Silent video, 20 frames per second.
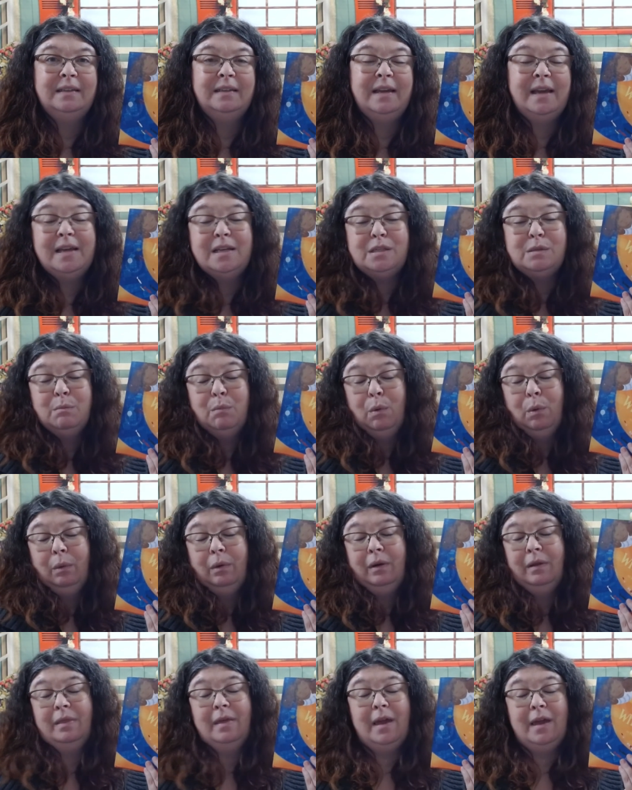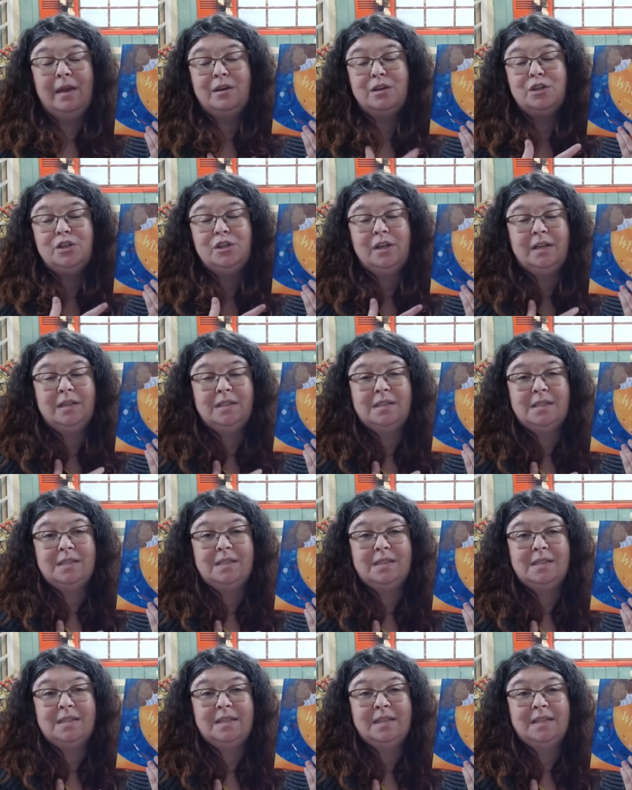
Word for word: is more than just